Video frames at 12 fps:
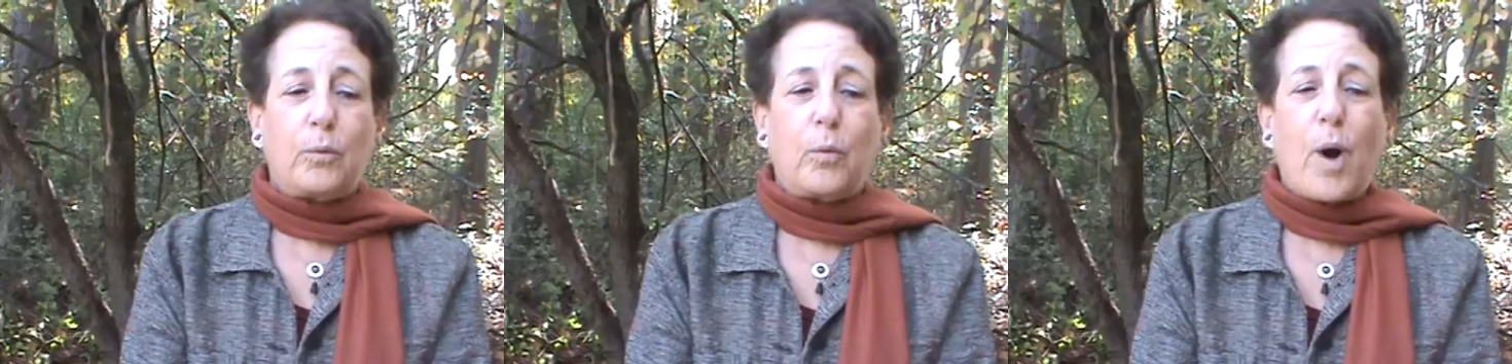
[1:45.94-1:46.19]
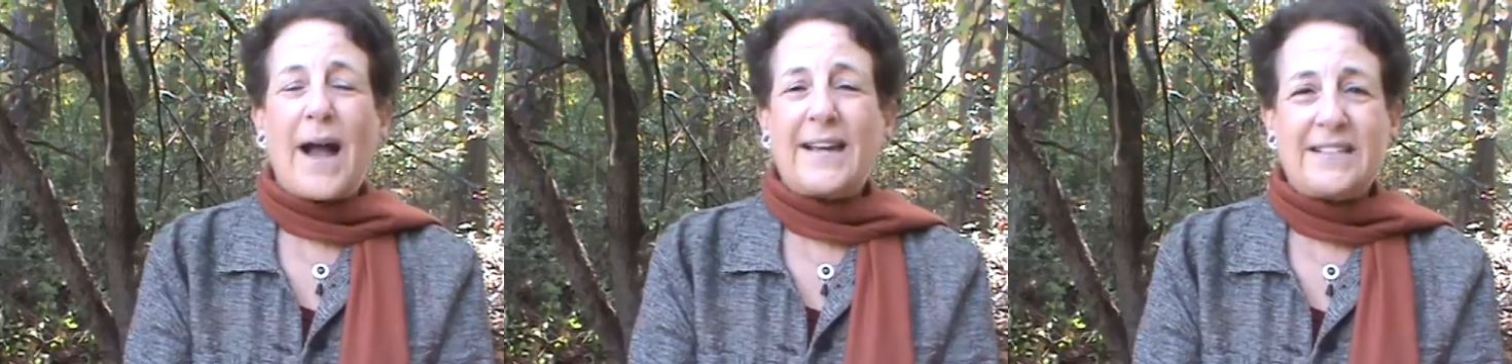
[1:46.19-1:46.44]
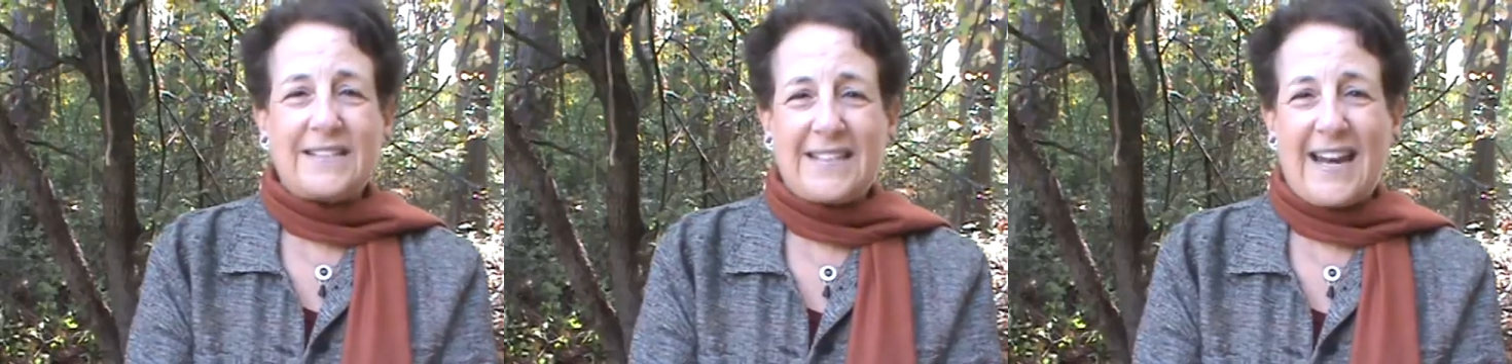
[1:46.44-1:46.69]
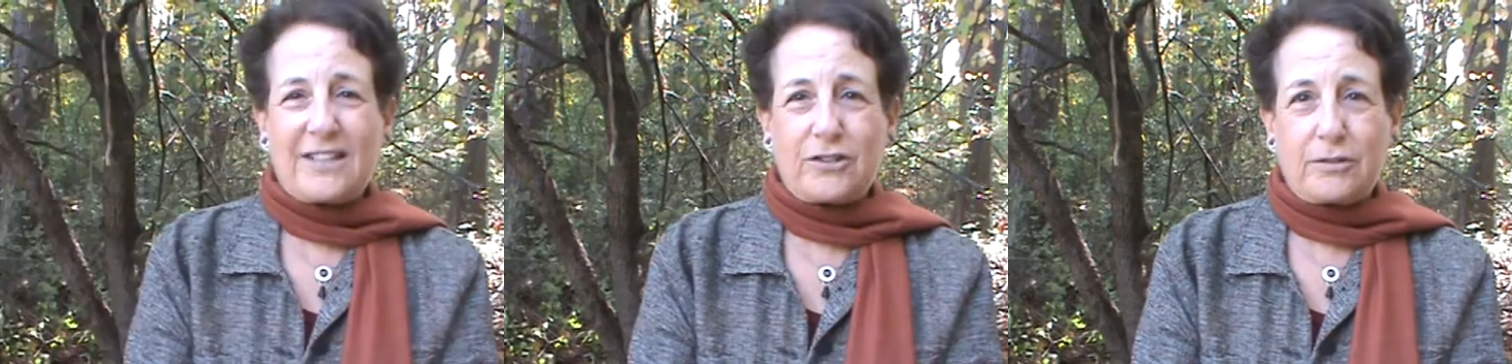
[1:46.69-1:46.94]
Why is
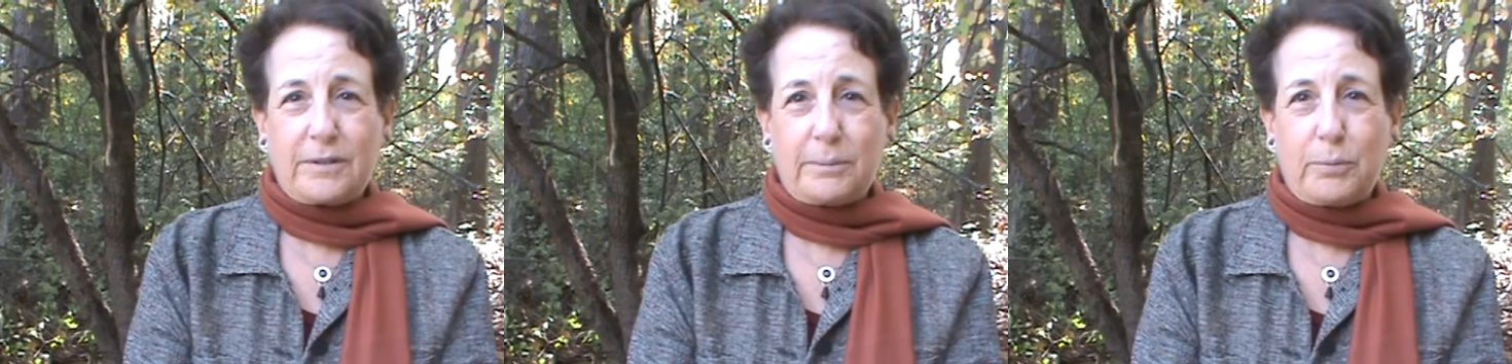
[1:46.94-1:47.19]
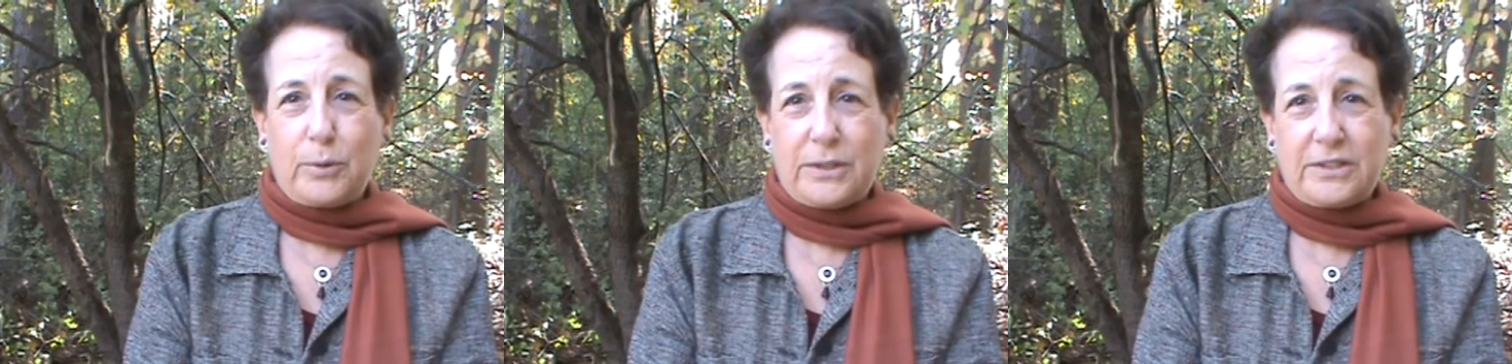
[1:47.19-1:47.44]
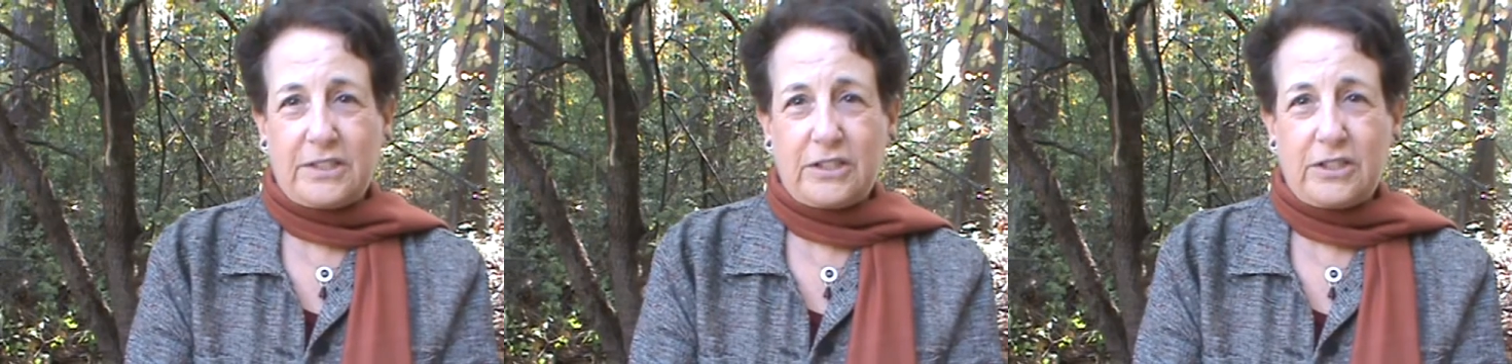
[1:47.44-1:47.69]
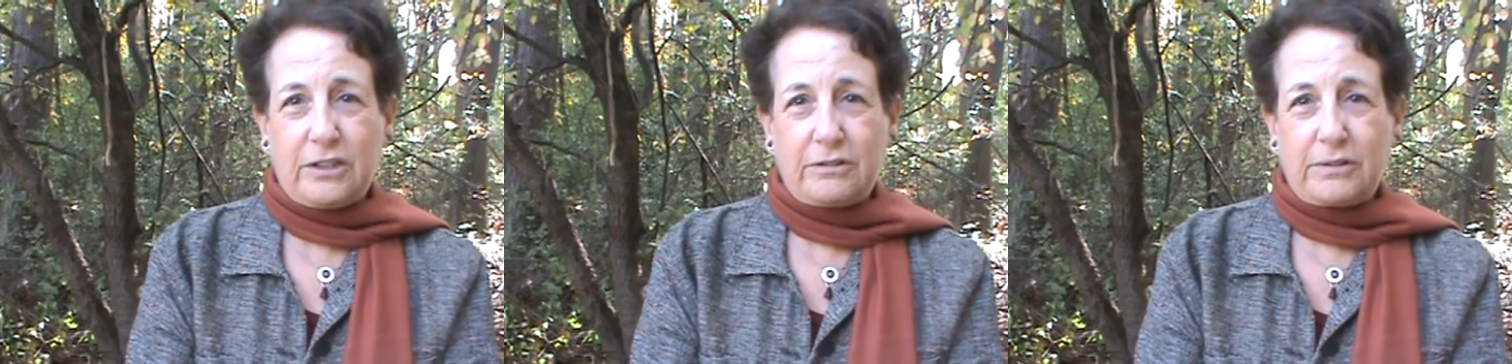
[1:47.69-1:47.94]
nature important to
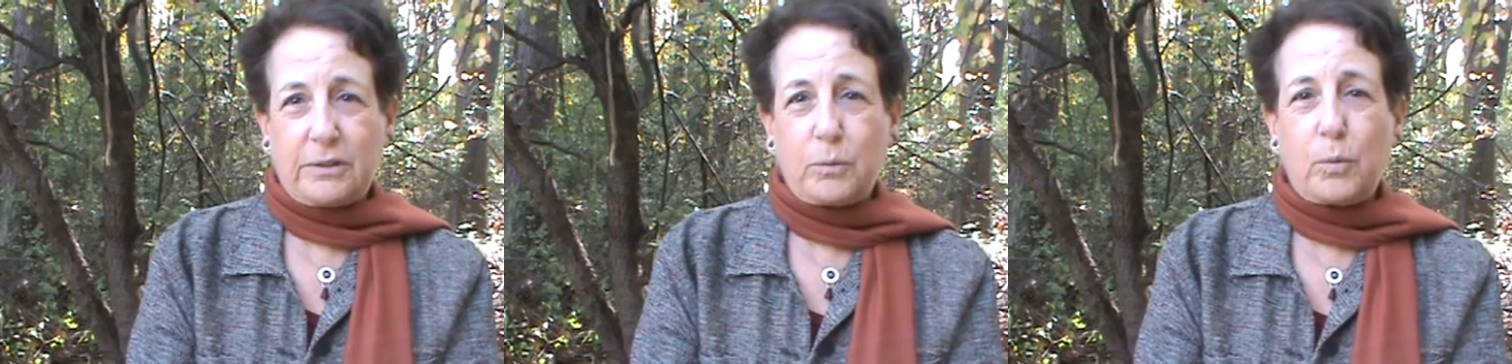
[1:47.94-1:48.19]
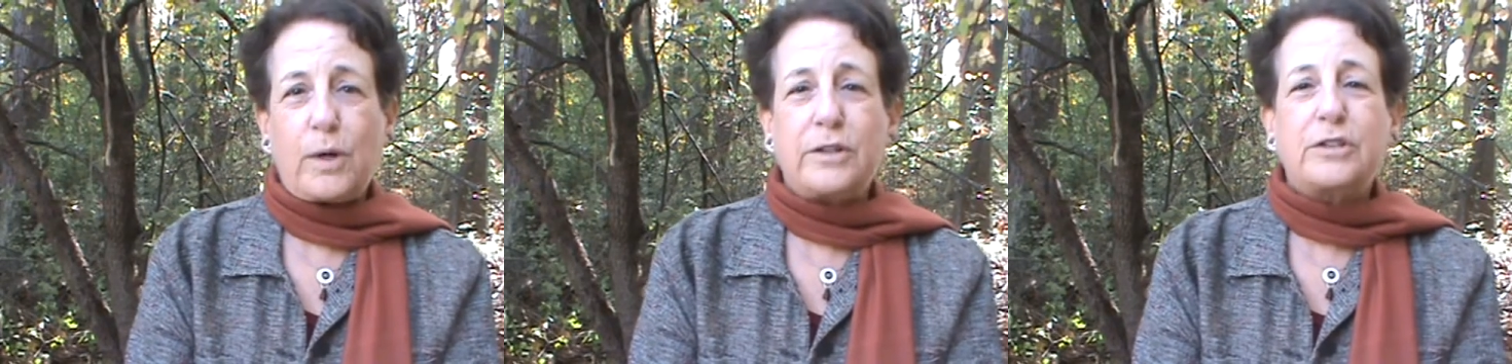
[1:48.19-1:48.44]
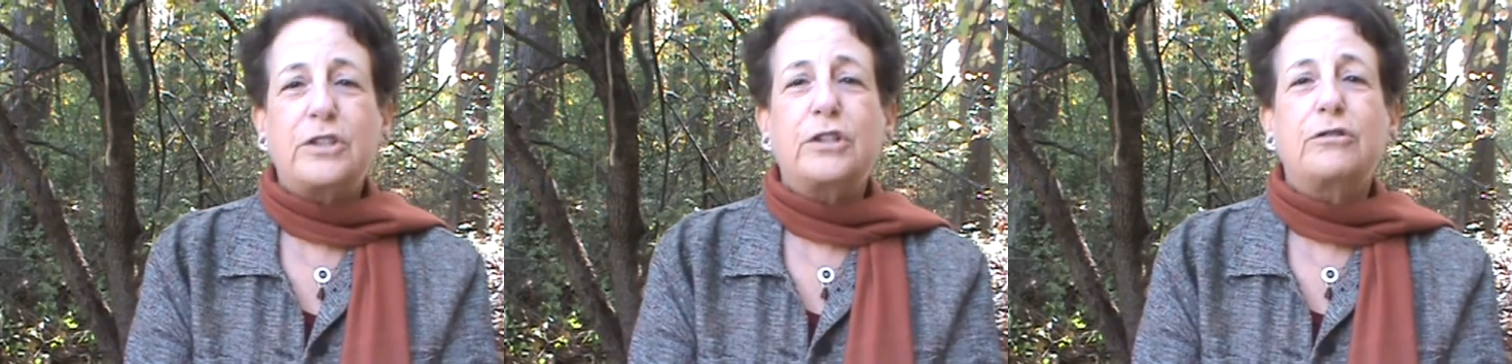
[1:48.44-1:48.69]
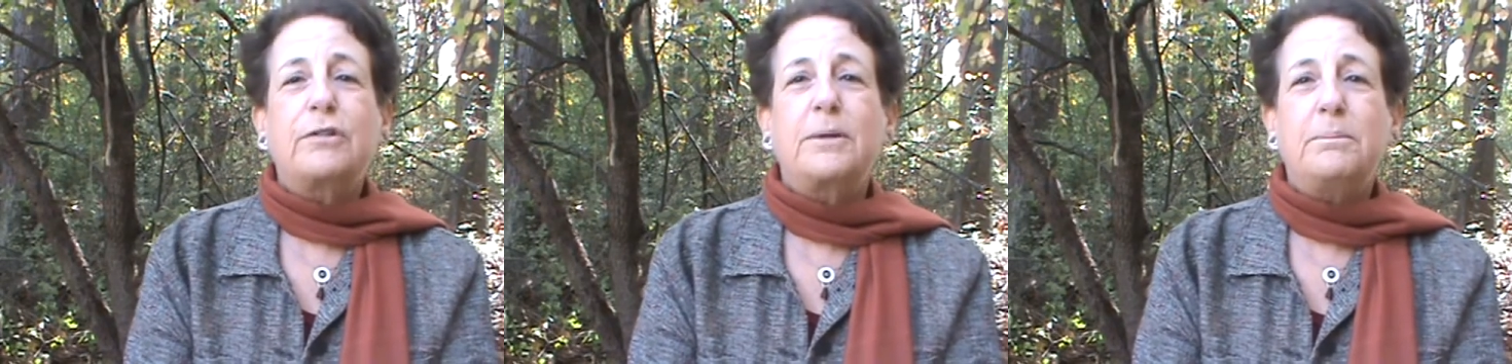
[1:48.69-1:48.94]
children? What are
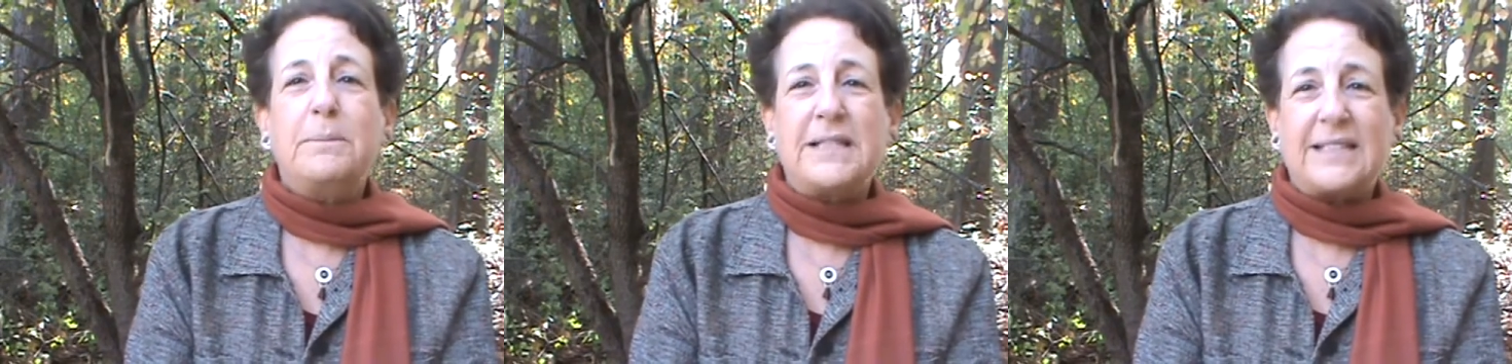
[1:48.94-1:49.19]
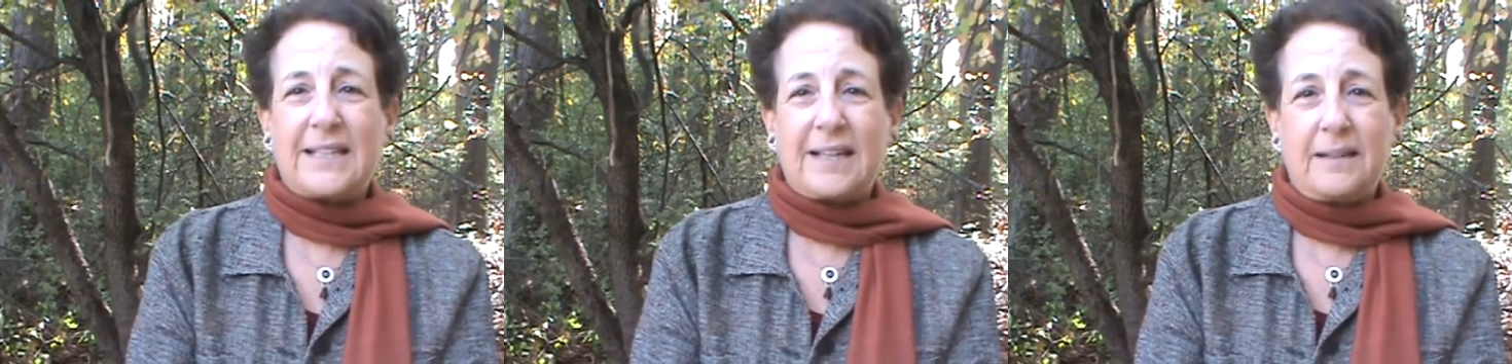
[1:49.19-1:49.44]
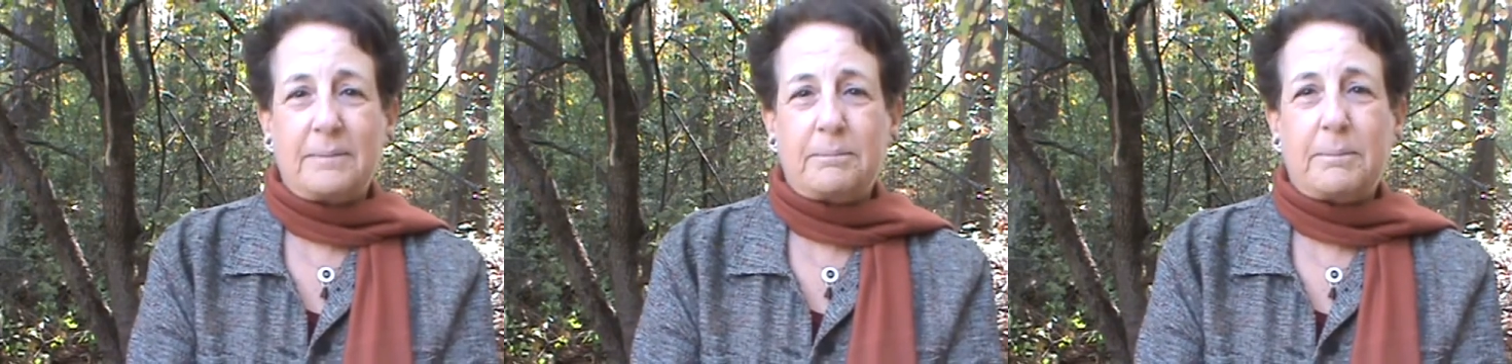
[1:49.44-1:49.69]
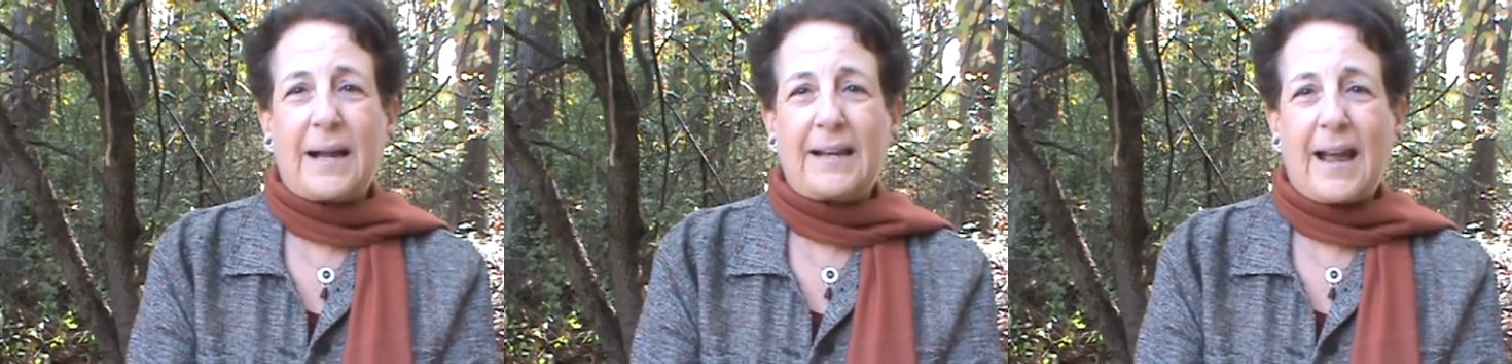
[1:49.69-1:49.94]
children missing
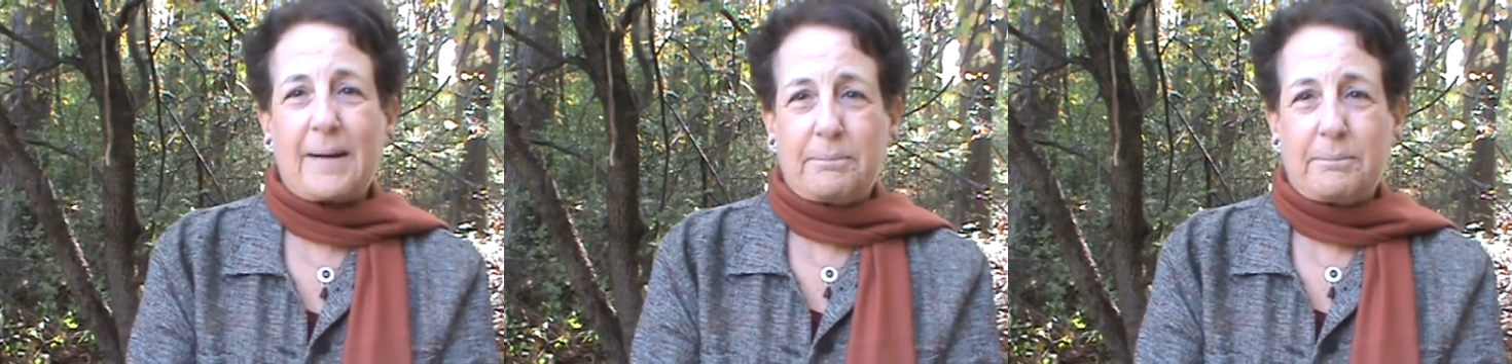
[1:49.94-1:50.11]
by not